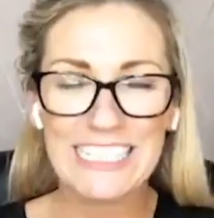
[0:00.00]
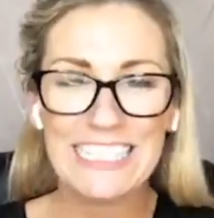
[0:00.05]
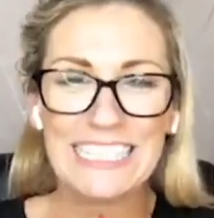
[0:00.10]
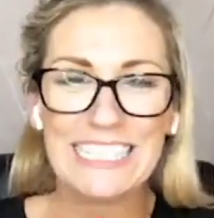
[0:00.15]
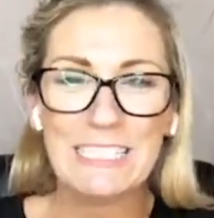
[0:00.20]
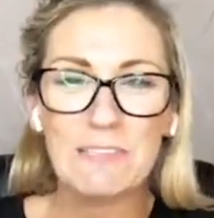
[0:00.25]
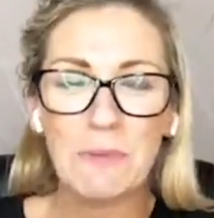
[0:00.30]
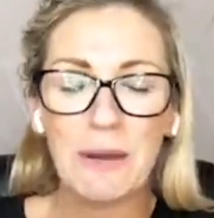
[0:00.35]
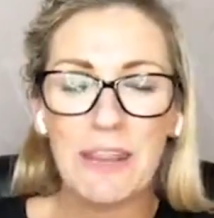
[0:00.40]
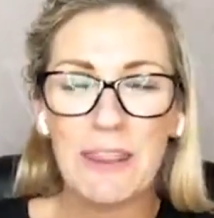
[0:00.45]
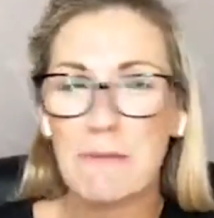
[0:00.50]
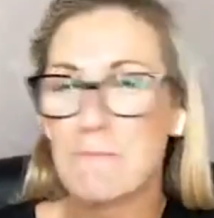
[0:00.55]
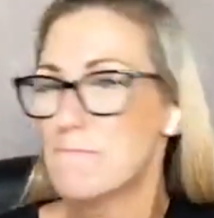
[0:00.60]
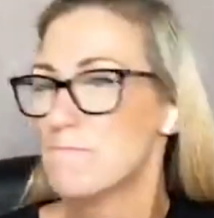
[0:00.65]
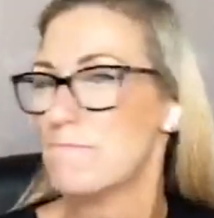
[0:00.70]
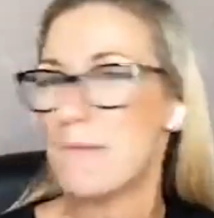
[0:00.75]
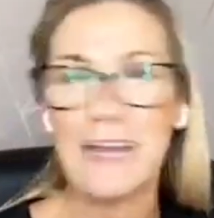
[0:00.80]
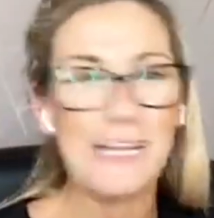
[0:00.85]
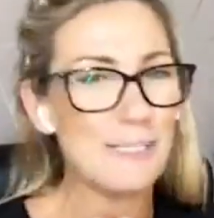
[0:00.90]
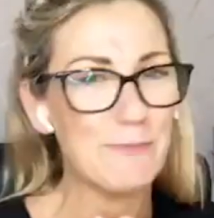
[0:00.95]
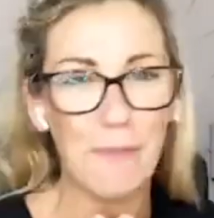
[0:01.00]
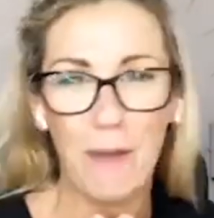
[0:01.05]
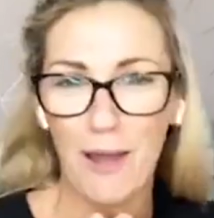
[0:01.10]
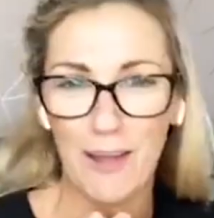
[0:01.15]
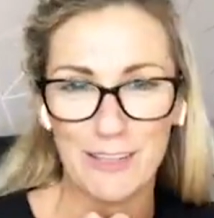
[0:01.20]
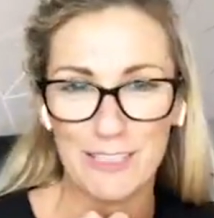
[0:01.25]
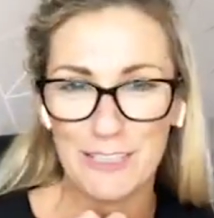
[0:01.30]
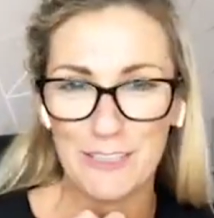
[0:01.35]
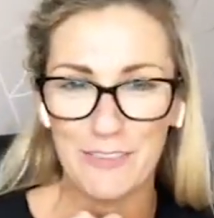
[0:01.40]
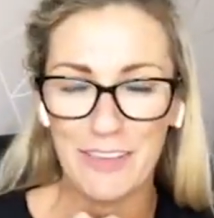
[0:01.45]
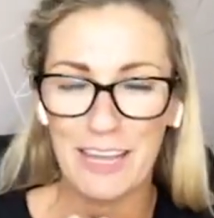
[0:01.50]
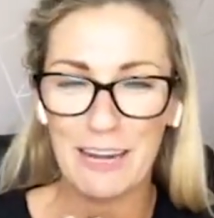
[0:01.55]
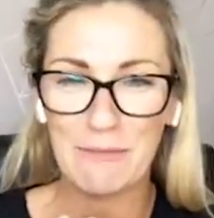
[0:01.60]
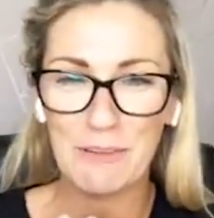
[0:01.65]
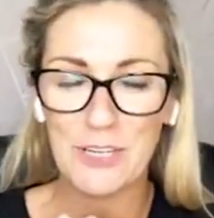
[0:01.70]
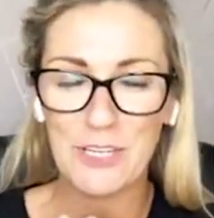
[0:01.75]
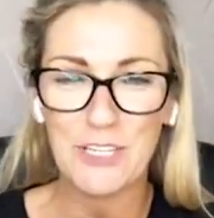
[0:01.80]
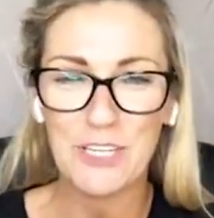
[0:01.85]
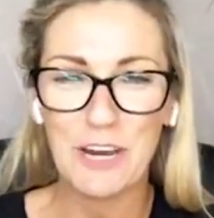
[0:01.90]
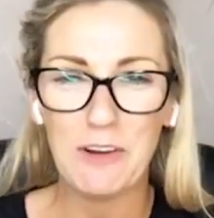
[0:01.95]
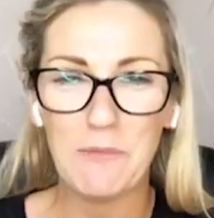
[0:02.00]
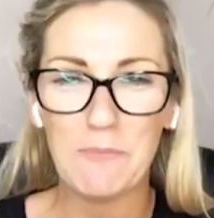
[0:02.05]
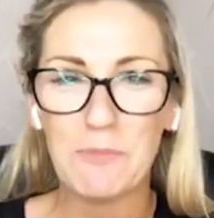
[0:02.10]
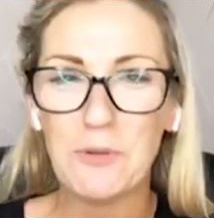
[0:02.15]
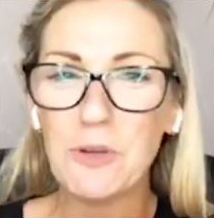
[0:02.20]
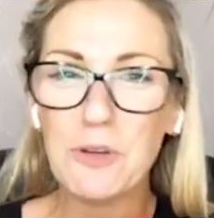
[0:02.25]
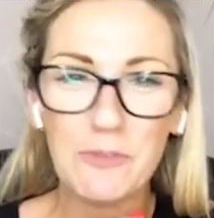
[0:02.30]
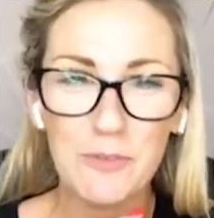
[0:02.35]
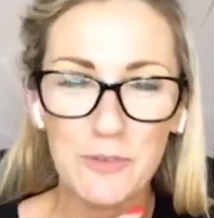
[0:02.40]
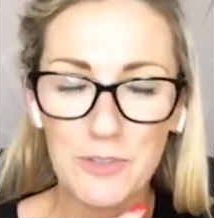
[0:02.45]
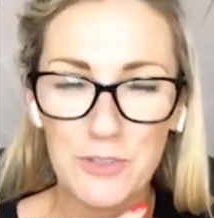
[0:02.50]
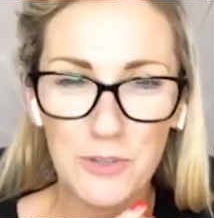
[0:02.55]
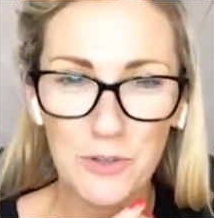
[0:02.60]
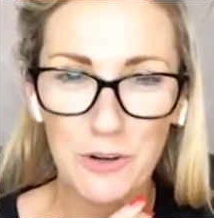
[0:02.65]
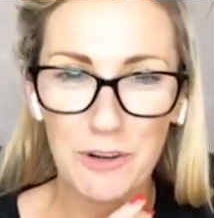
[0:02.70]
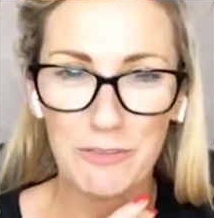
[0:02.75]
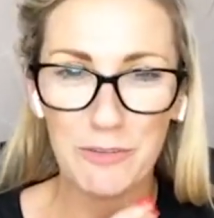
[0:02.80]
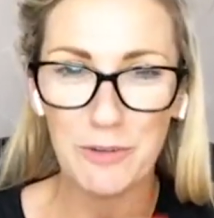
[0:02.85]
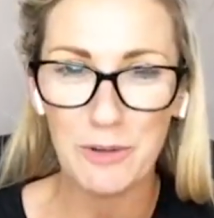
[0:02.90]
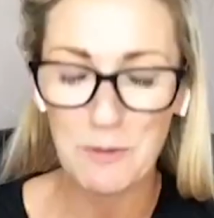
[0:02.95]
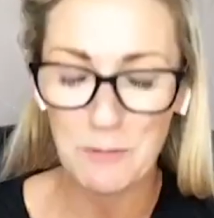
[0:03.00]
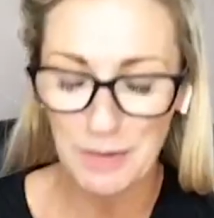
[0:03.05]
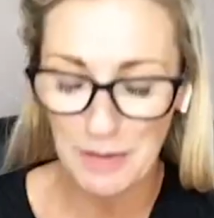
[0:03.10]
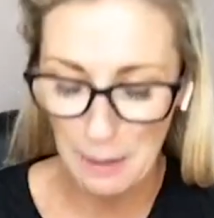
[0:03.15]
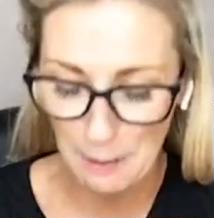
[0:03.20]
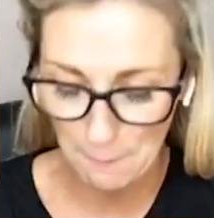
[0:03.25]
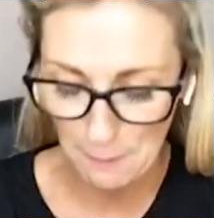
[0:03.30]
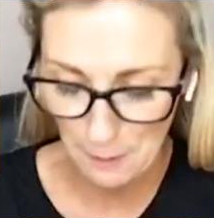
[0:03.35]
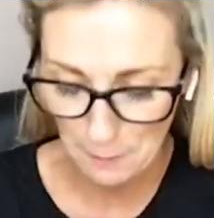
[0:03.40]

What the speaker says: And this is one of the best parts of it. And I'm going to share a beautiful story with you in a minute.